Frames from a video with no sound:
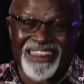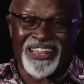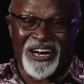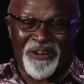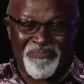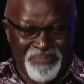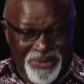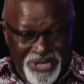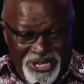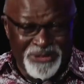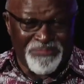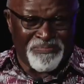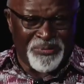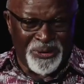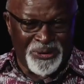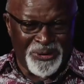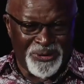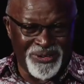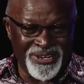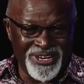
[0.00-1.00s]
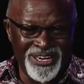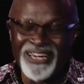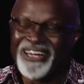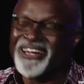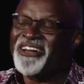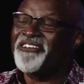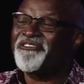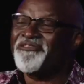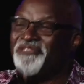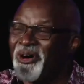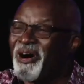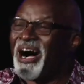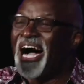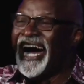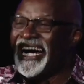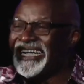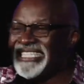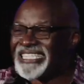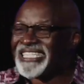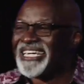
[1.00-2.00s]
the people. For
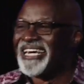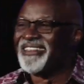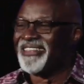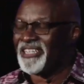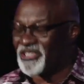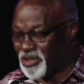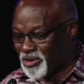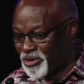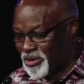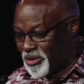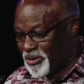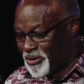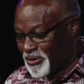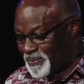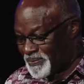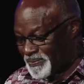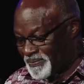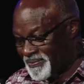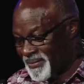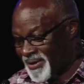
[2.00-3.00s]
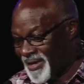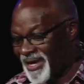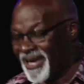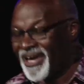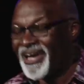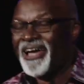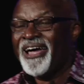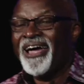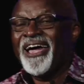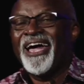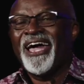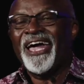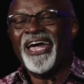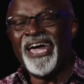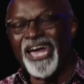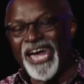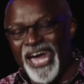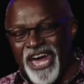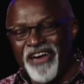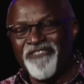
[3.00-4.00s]
I say this to you,
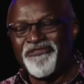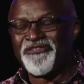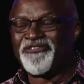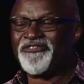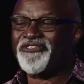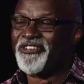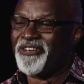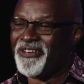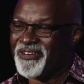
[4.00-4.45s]
if